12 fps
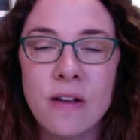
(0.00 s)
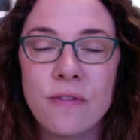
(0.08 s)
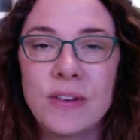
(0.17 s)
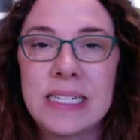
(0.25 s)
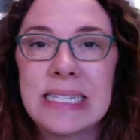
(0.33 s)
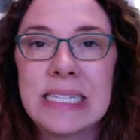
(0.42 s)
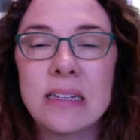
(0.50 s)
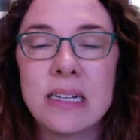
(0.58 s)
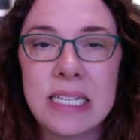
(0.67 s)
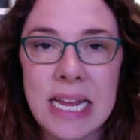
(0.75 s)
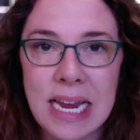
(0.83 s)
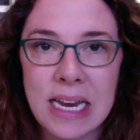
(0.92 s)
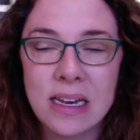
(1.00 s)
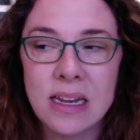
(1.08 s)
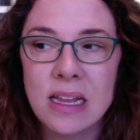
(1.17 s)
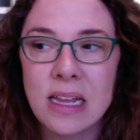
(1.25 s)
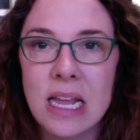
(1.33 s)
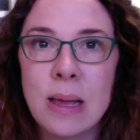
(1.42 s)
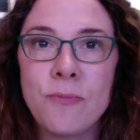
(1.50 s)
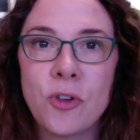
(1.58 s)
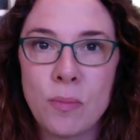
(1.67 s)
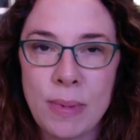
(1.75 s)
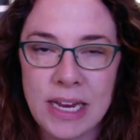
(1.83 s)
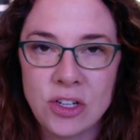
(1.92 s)
facilitate
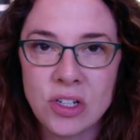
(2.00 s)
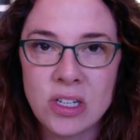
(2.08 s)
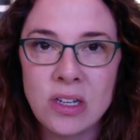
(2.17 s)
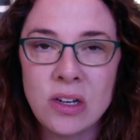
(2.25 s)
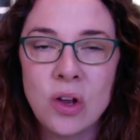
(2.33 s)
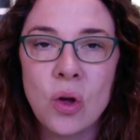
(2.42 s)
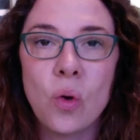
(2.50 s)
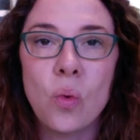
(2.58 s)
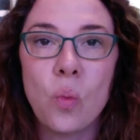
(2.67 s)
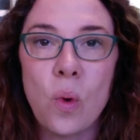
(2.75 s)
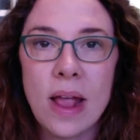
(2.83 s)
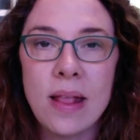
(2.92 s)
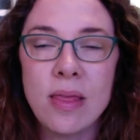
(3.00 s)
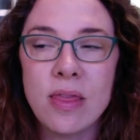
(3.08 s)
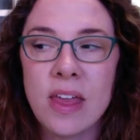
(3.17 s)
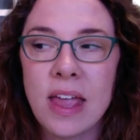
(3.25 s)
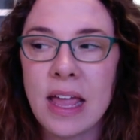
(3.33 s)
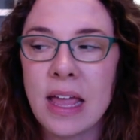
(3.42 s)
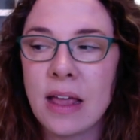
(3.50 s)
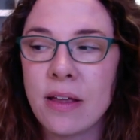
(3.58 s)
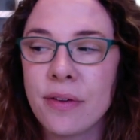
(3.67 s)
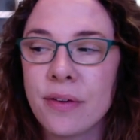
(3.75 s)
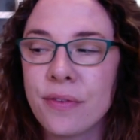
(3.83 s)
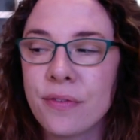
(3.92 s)
information when
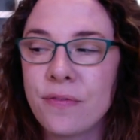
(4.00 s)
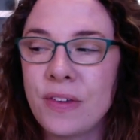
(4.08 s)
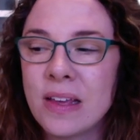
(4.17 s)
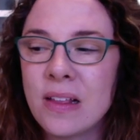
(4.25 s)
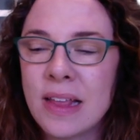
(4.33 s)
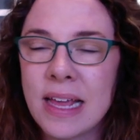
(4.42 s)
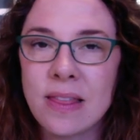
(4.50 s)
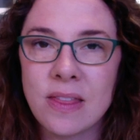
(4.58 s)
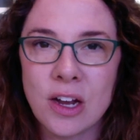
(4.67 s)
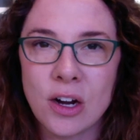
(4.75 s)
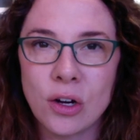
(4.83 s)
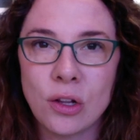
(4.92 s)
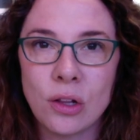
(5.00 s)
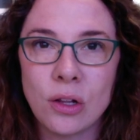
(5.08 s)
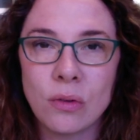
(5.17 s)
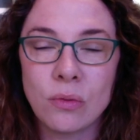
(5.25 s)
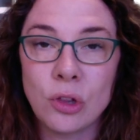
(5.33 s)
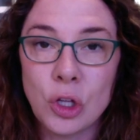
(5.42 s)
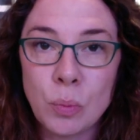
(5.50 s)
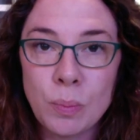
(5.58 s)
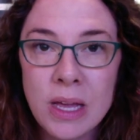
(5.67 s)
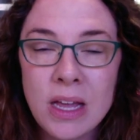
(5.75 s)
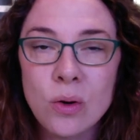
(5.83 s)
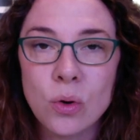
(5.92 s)
they feel like they're
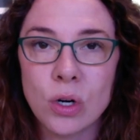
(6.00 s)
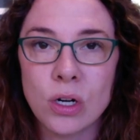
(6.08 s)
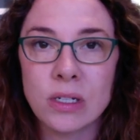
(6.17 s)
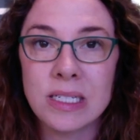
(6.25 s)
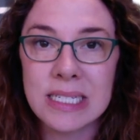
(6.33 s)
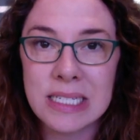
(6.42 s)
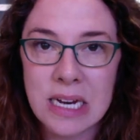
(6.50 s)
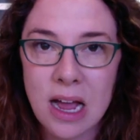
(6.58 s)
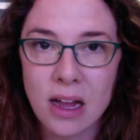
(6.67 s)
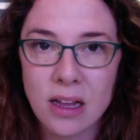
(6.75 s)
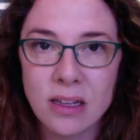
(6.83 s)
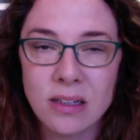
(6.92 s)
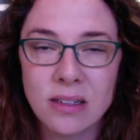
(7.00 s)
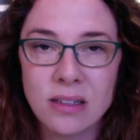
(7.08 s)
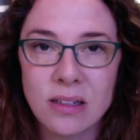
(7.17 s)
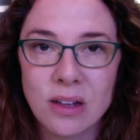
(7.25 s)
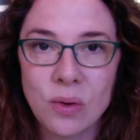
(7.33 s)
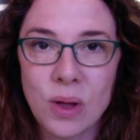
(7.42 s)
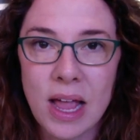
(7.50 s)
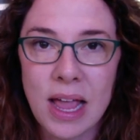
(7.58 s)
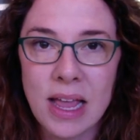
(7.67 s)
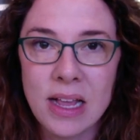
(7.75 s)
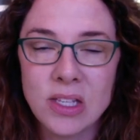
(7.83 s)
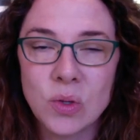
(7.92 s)
looping or stuck.
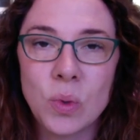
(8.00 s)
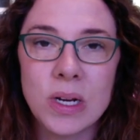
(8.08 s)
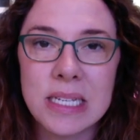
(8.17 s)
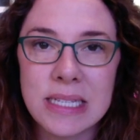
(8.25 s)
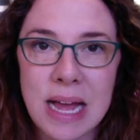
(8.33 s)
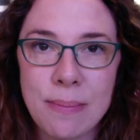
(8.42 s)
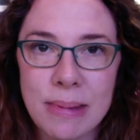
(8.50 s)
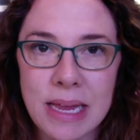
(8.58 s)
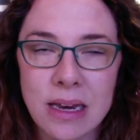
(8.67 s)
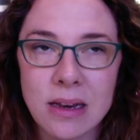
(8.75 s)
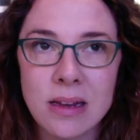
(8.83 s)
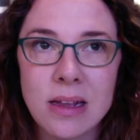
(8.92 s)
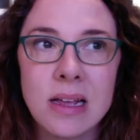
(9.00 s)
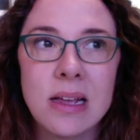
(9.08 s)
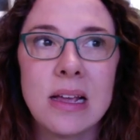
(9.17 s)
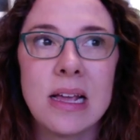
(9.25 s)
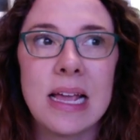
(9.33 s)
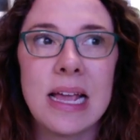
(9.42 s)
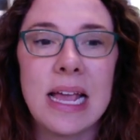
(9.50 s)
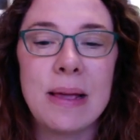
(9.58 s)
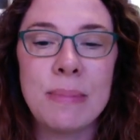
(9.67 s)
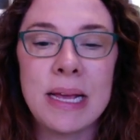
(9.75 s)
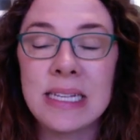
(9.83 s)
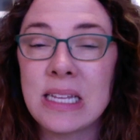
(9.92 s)
Okay, so what does that mean? It
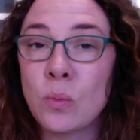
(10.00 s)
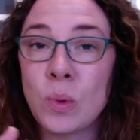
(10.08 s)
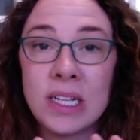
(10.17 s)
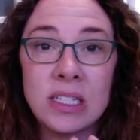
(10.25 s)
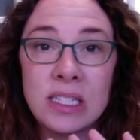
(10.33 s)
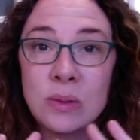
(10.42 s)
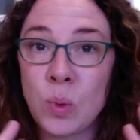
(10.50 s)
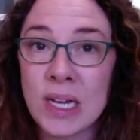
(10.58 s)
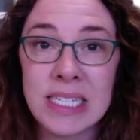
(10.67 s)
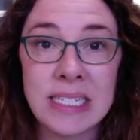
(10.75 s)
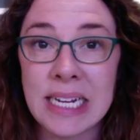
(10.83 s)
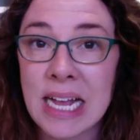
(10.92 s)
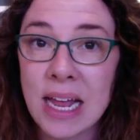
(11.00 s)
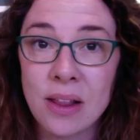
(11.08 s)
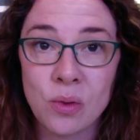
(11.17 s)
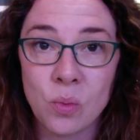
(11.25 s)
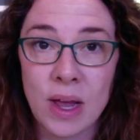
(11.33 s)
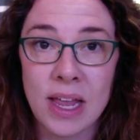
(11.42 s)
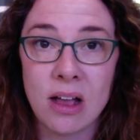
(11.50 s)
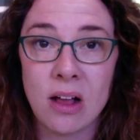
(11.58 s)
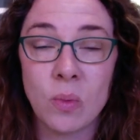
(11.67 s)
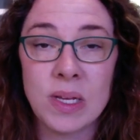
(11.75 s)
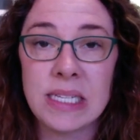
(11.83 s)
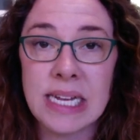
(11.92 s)
means that we stay out of the way, y'all.
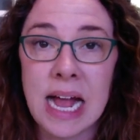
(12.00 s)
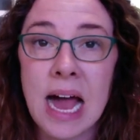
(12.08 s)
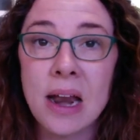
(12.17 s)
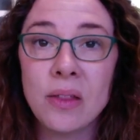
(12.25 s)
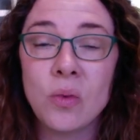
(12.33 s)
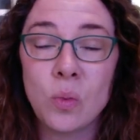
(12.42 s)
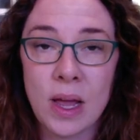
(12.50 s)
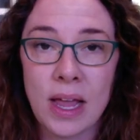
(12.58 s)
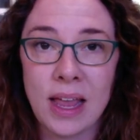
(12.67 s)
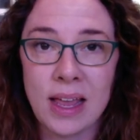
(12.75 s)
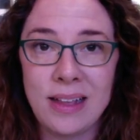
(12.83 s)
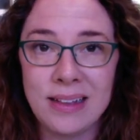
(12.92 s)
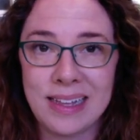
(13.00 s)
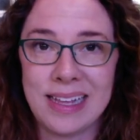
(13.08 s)
We stay out of the way